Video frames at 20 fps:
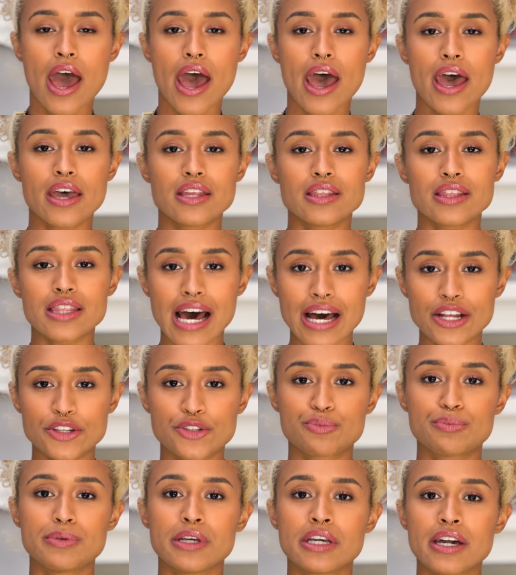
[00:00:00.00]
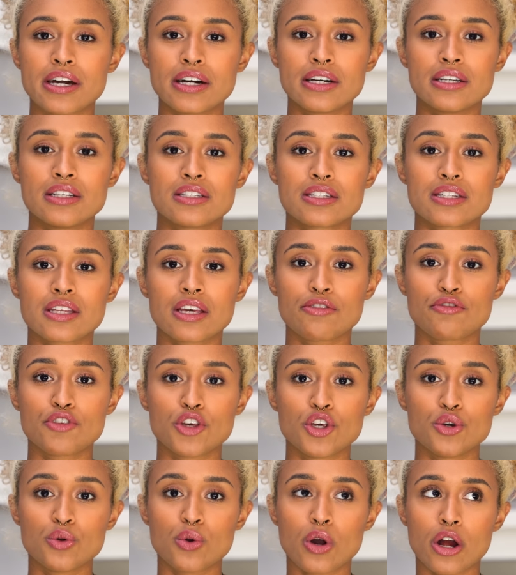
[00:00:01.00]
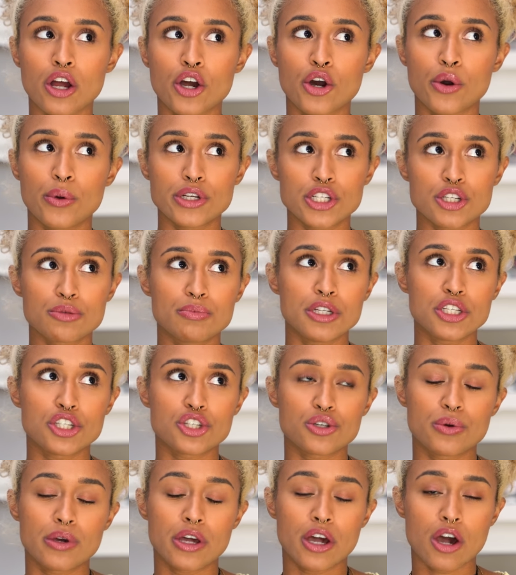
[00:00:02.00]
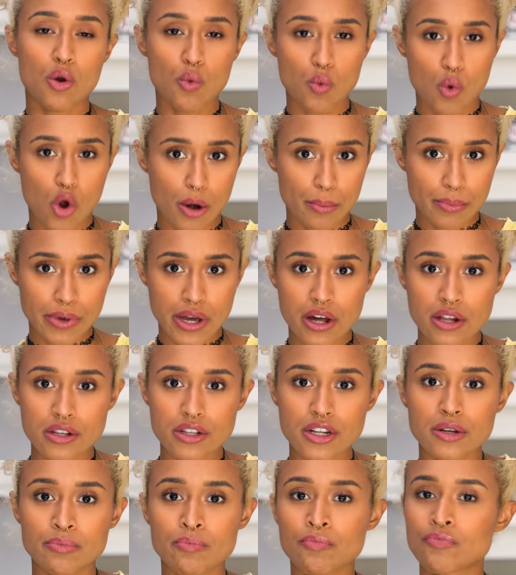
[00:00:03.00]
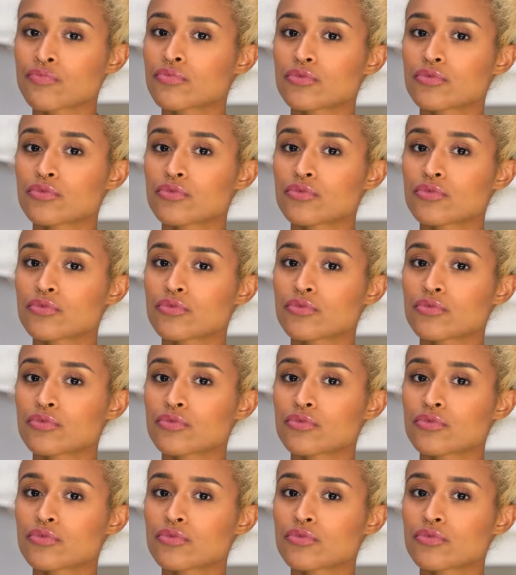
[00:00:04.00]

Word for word: and that's because if you are going to be doing a warm color,